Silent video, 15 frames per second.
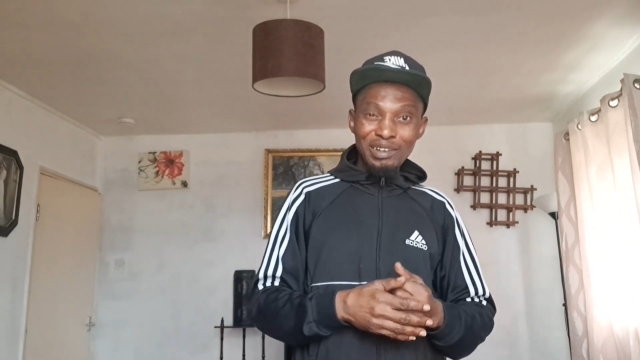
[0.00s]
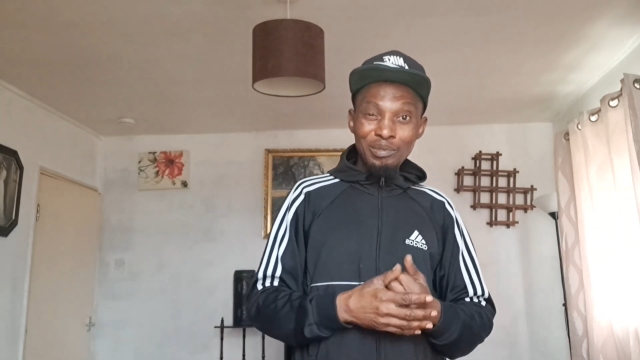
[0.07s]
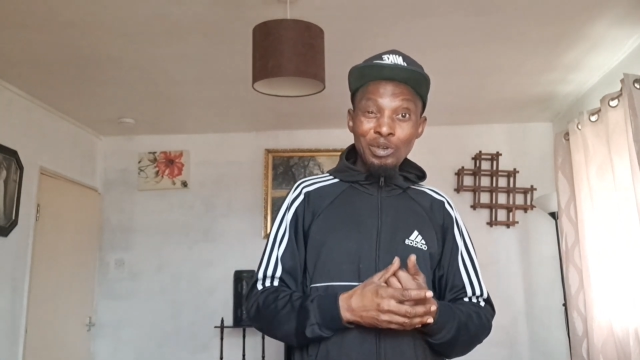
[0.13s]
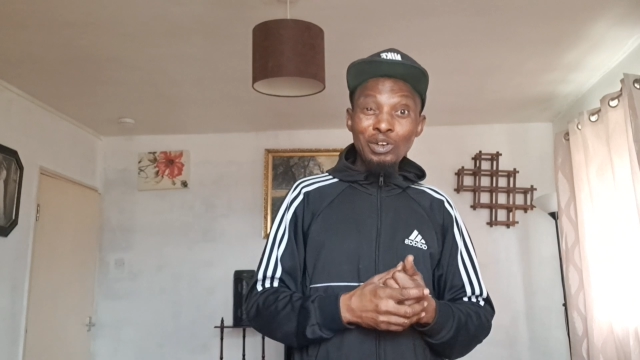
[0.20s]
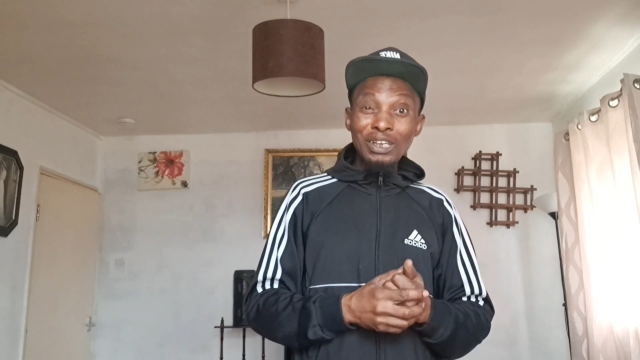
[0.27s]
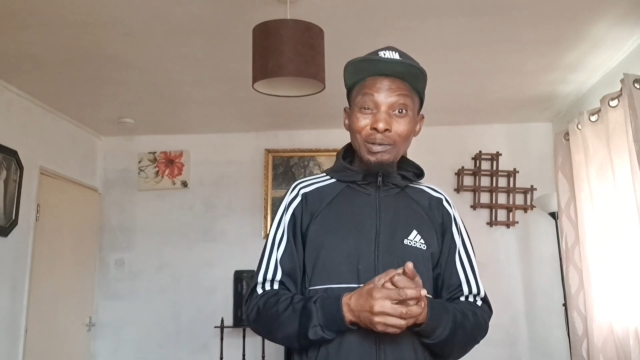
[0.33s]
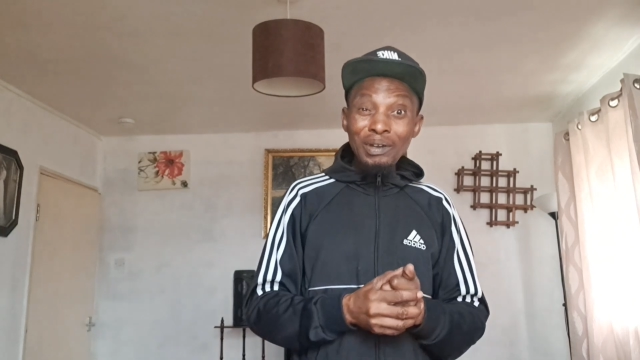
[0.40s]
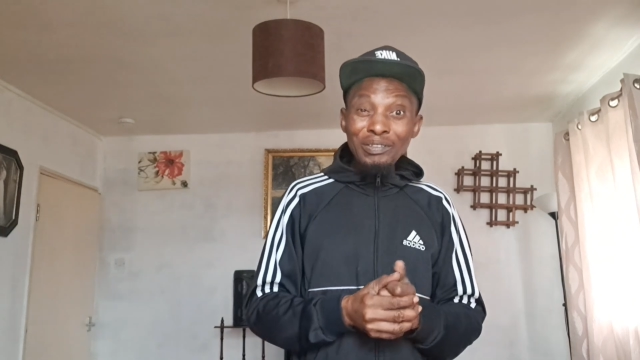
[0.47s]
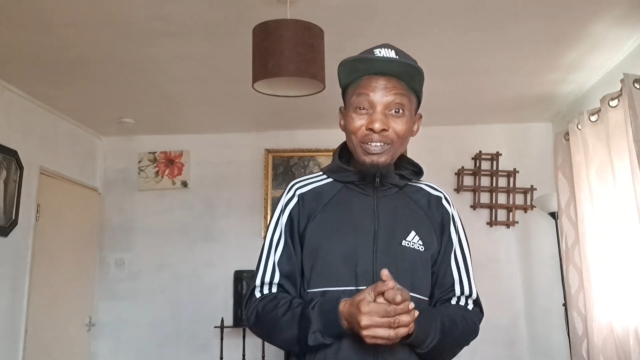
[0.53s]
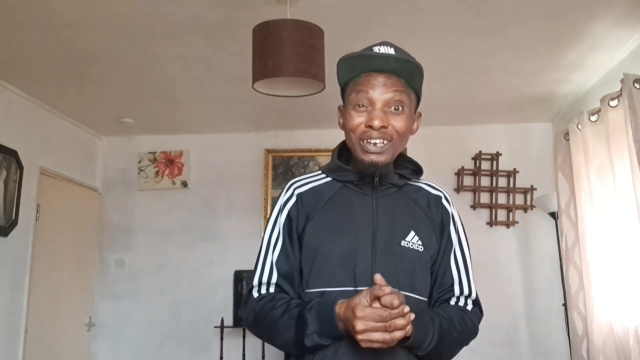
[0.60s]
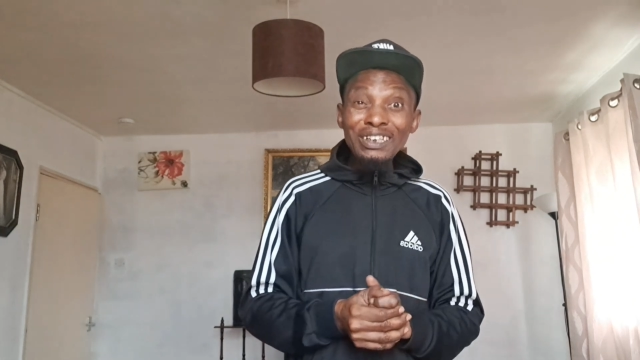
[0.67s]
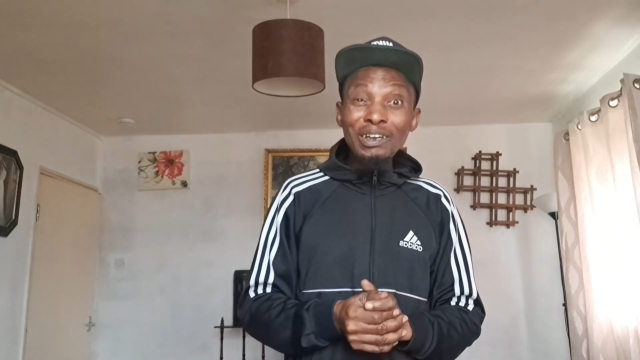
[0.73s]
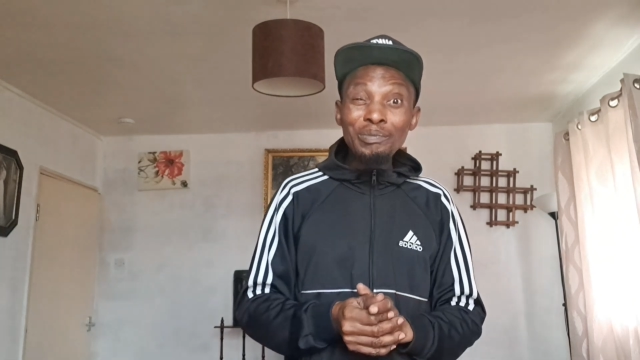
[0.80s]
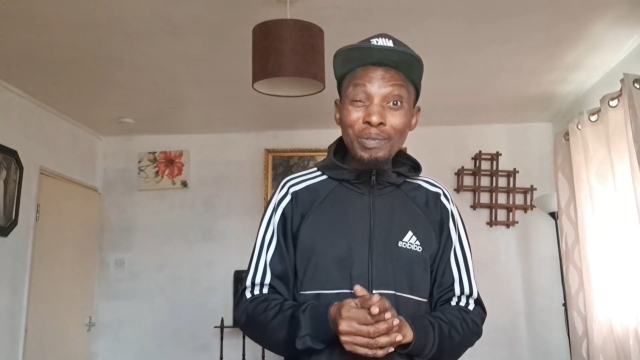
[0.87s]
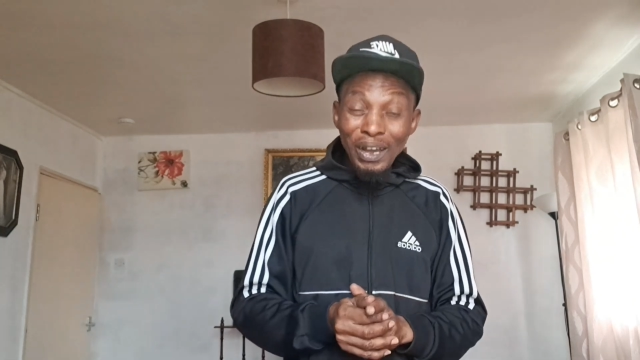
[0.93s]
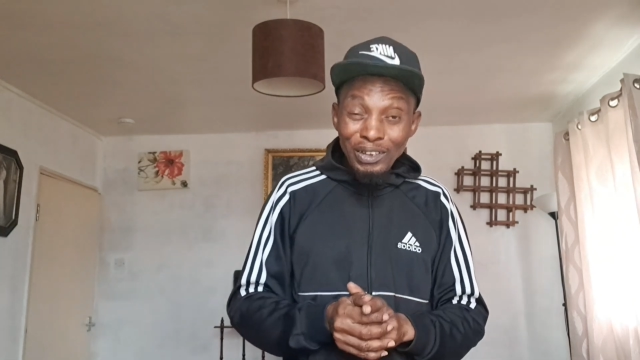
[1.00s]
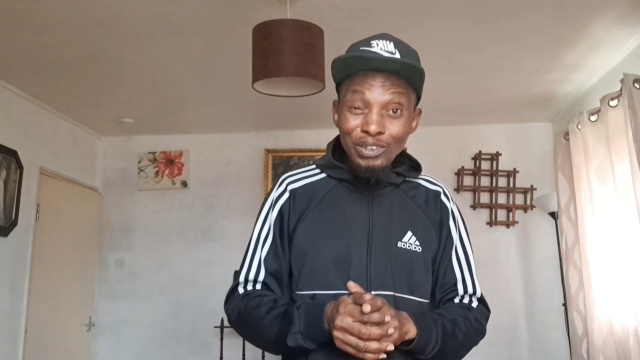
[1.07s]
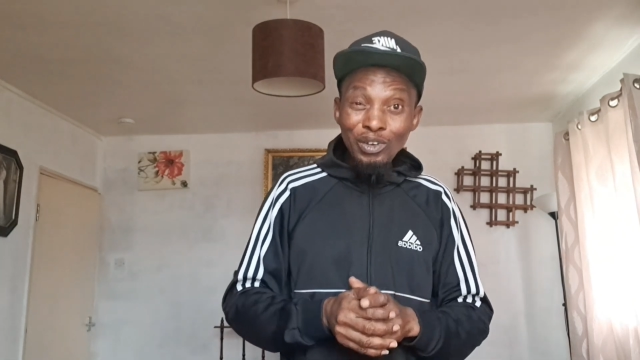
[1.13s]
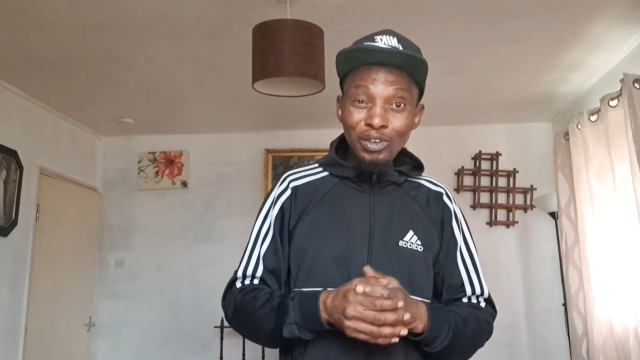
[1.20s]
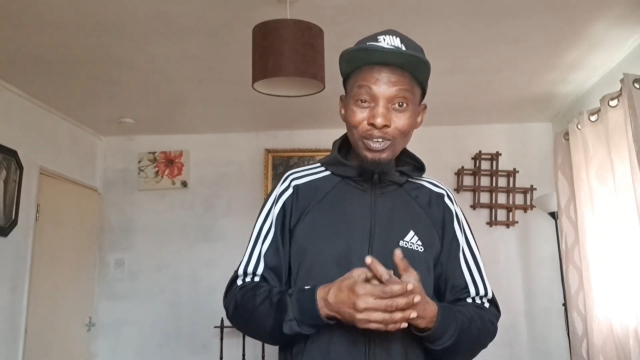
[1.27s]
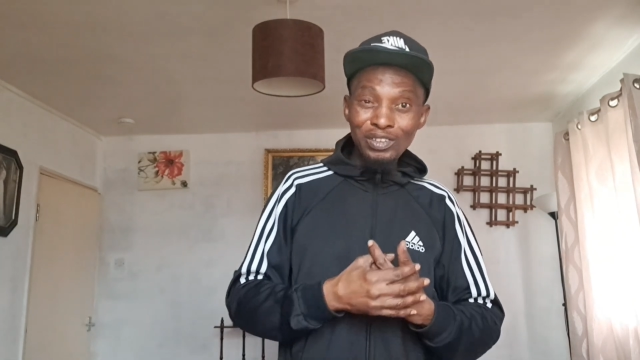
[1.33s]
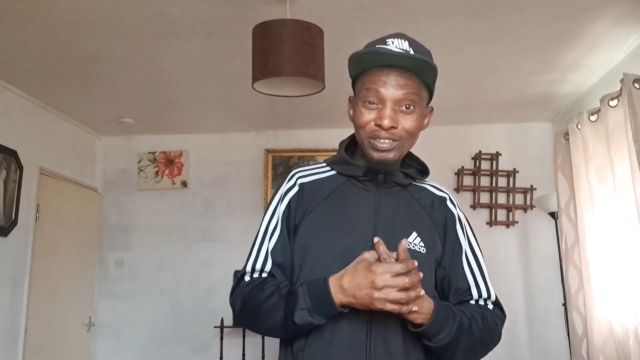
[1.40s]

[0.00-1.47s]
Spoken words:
because my friend is a pastor.